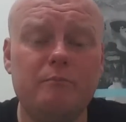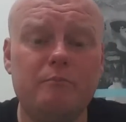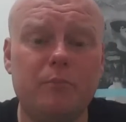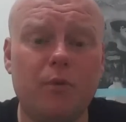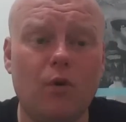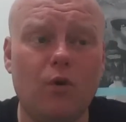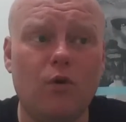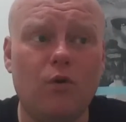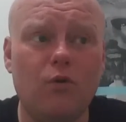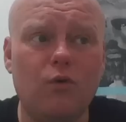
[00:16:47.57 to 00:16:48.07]

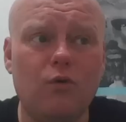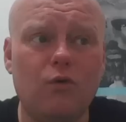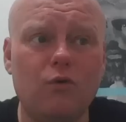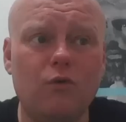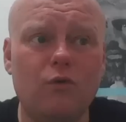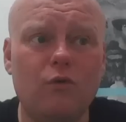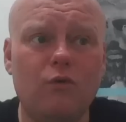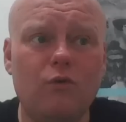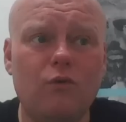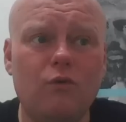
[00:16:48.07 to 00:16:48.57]
But
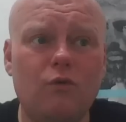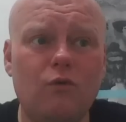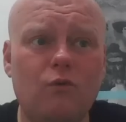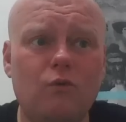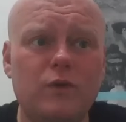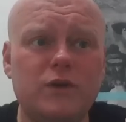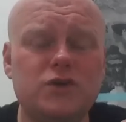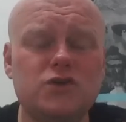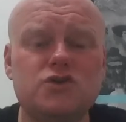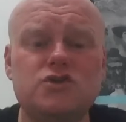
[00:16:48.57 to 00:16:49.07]

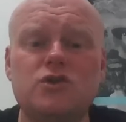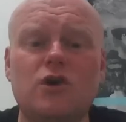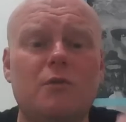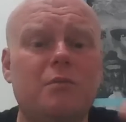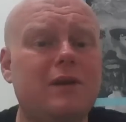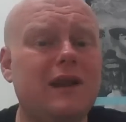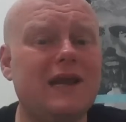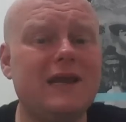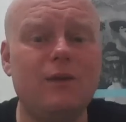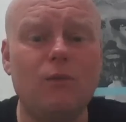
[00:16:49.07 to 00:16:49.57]
we're just
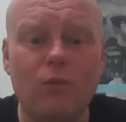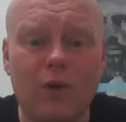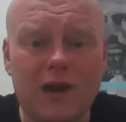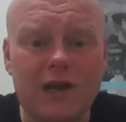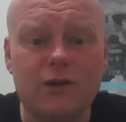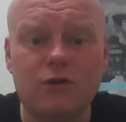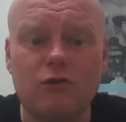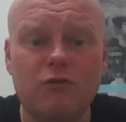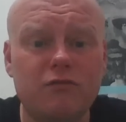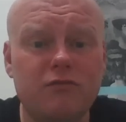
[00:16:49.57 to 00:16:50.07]
not playing well
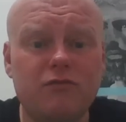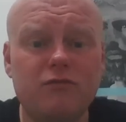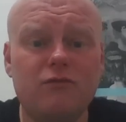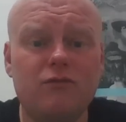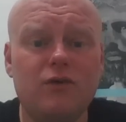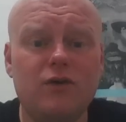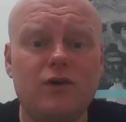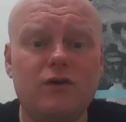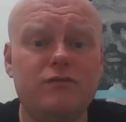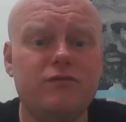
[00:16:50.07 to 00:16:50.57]
enough
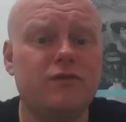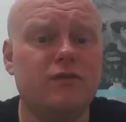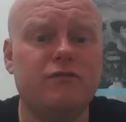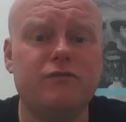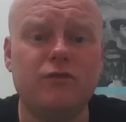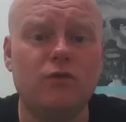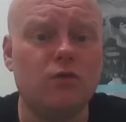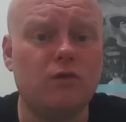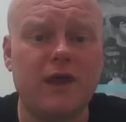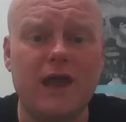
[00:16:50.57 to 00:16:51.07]
for the
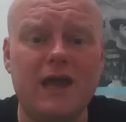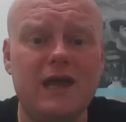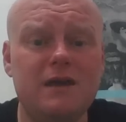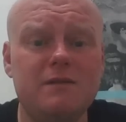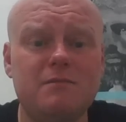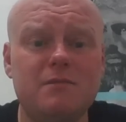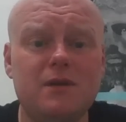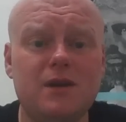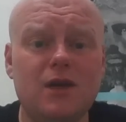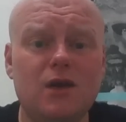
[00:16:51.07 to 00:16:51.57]
full
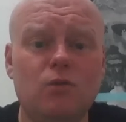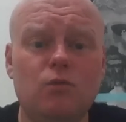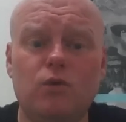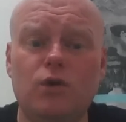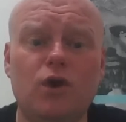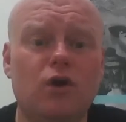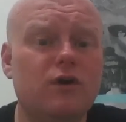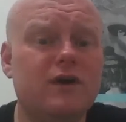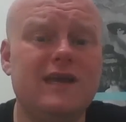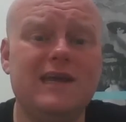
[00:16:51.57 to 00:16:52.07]
game. We're
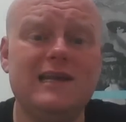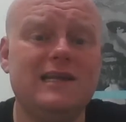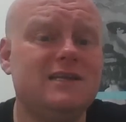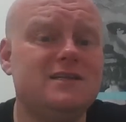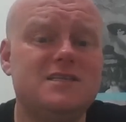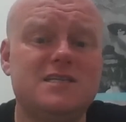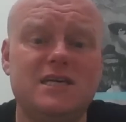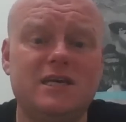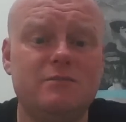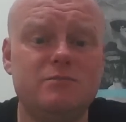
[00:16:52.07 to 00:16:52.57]
not killing
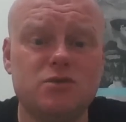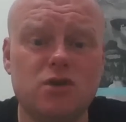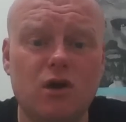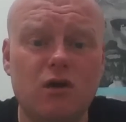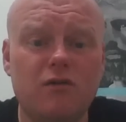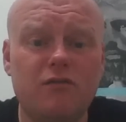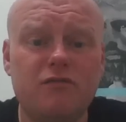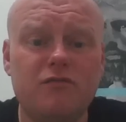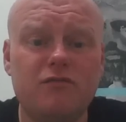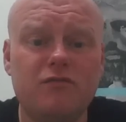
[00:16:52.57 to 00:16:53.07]
teams
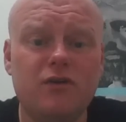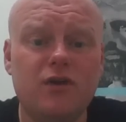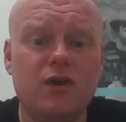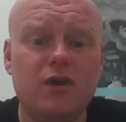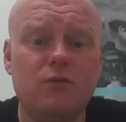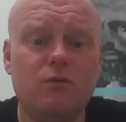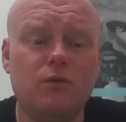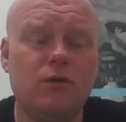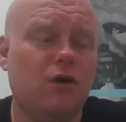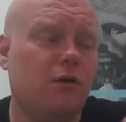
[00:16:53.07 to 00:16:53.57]
off.
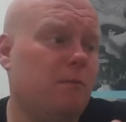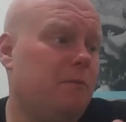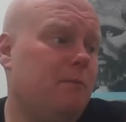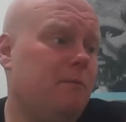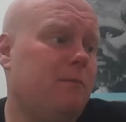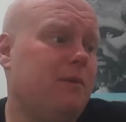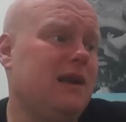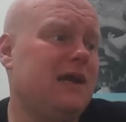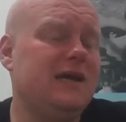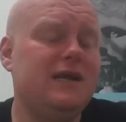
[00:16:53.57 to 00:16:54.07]
We're
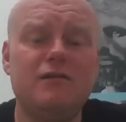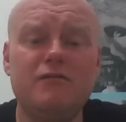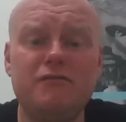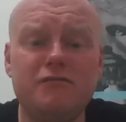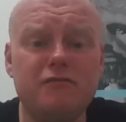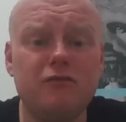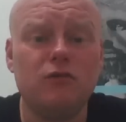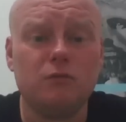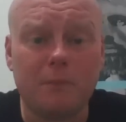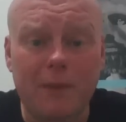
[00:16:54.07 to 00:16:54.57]
not playing at
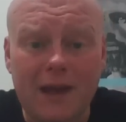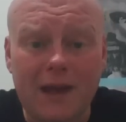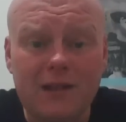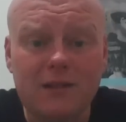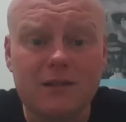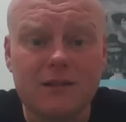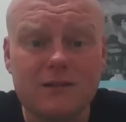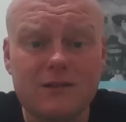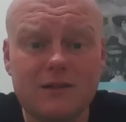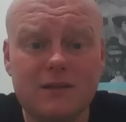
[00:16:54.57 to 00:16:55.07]
full
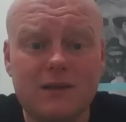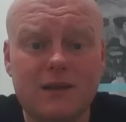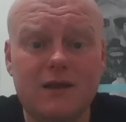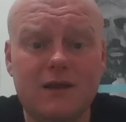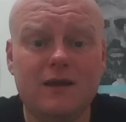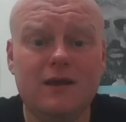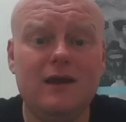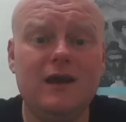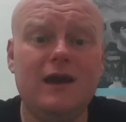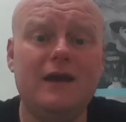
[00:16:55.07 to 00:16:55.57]
pelt.
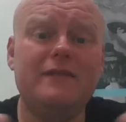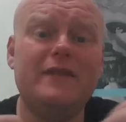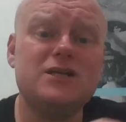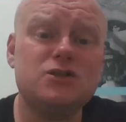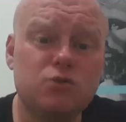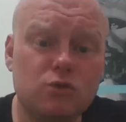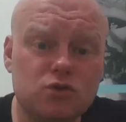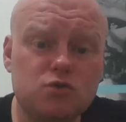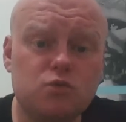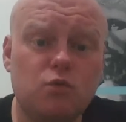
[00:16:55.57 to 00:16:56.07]
And
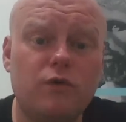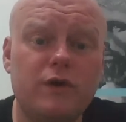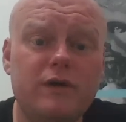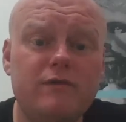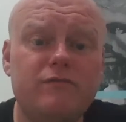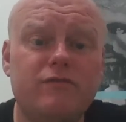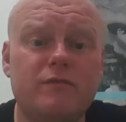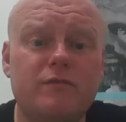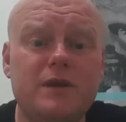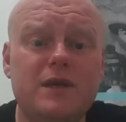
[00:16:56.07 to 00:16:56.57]
that's what's
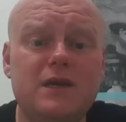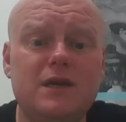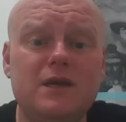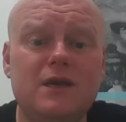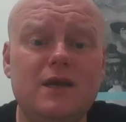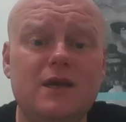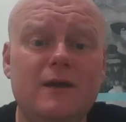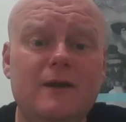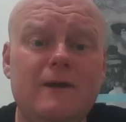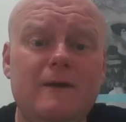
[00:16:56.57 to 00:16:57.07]
worrying for me.
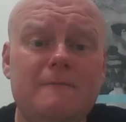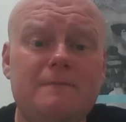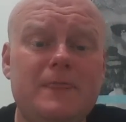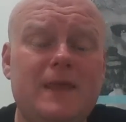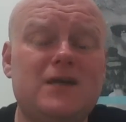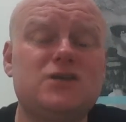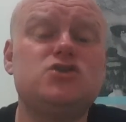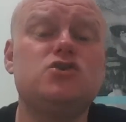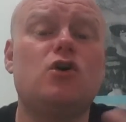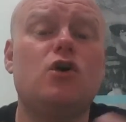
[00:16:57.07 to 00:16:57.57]

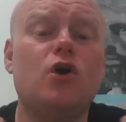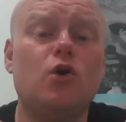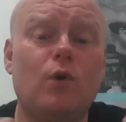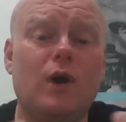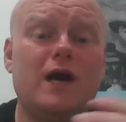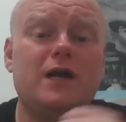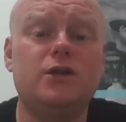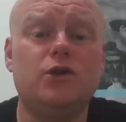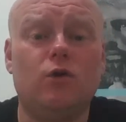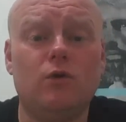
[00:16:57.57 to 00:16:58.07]
I saw
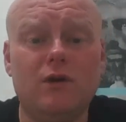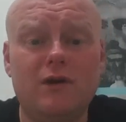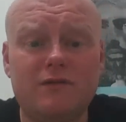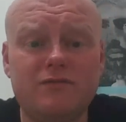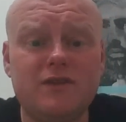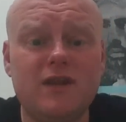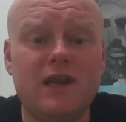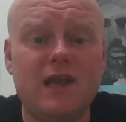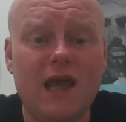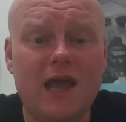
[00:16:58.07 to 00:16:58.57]
Guardiola
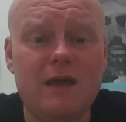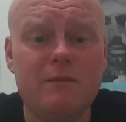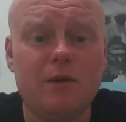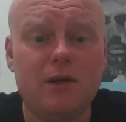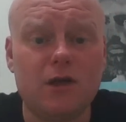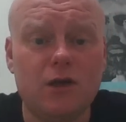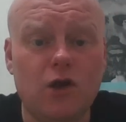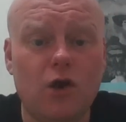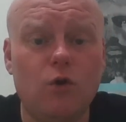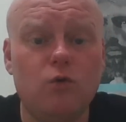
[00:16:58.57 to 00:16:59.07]
after the game on
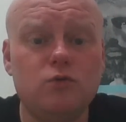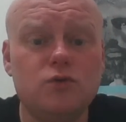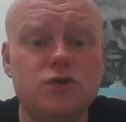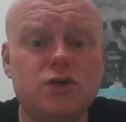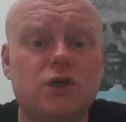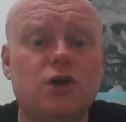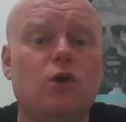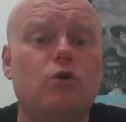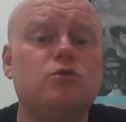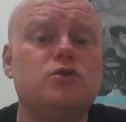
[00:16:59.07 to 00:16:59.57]
the coach.
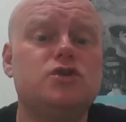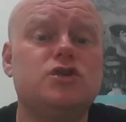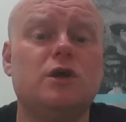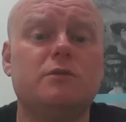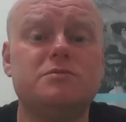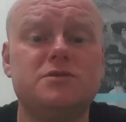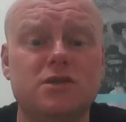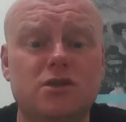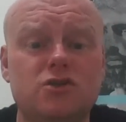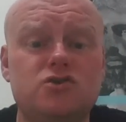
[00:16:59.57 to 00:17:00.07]
The coach
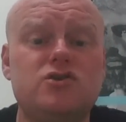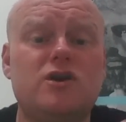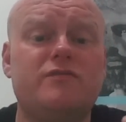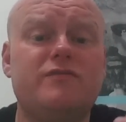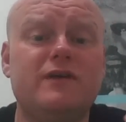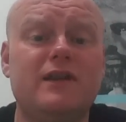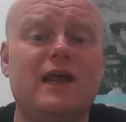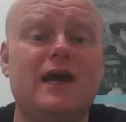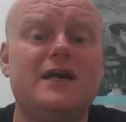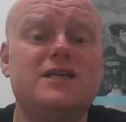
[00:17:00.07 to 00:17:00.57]
stopped at the
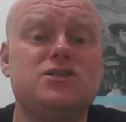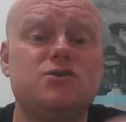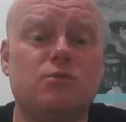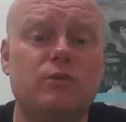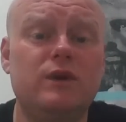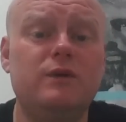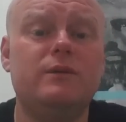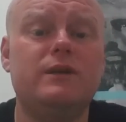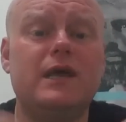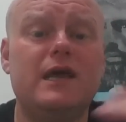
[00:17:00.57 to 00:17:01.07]
traffic lights and
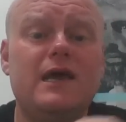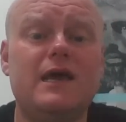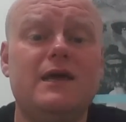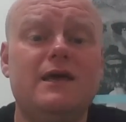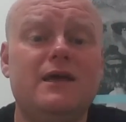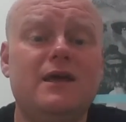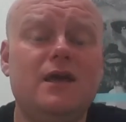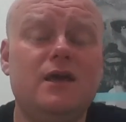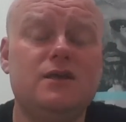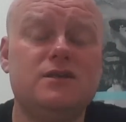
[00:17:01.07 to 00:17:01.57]
we were there.
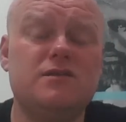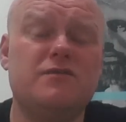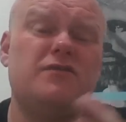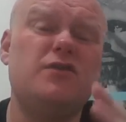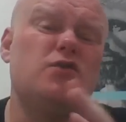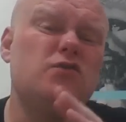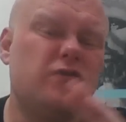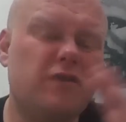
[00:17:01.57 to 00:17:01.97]
There's a few